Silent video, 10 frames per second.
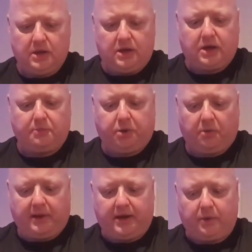You can
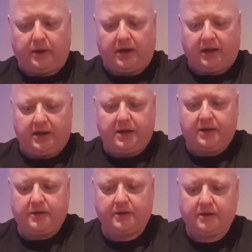pop that anywhere you like
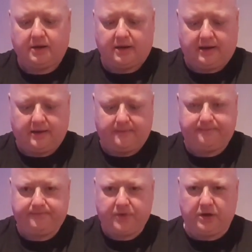that,
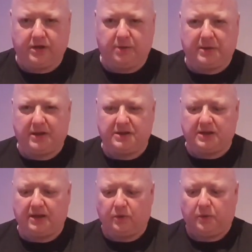so you can keep it
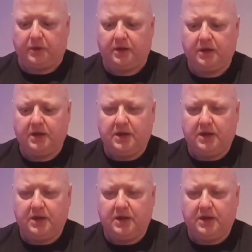nicely out of the way.